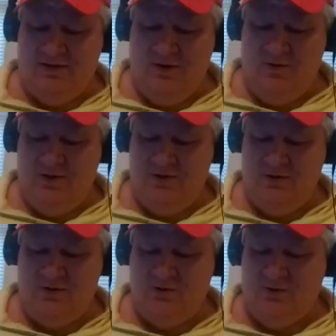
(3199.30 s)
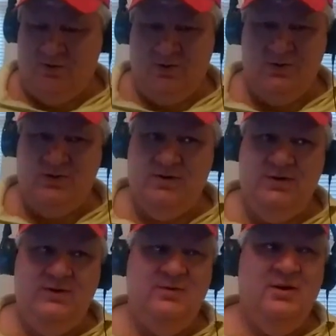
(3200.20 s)
go into the store,
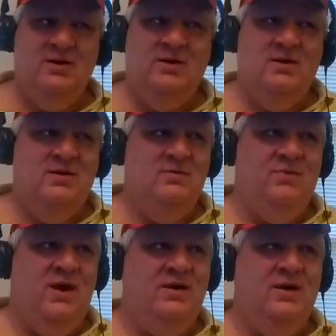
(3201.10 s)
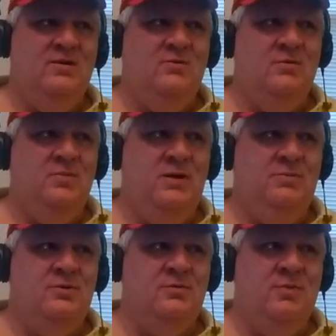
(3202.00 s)
find out what
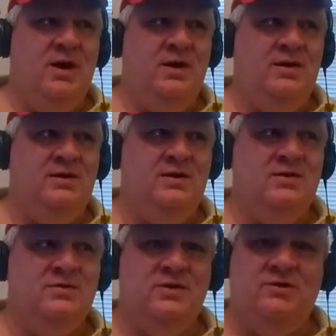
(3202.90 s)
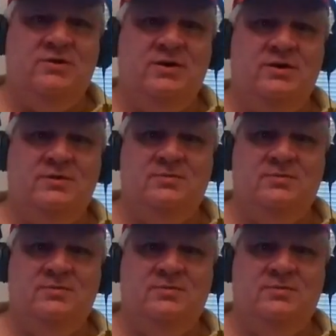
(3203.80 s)
people are buying in this area.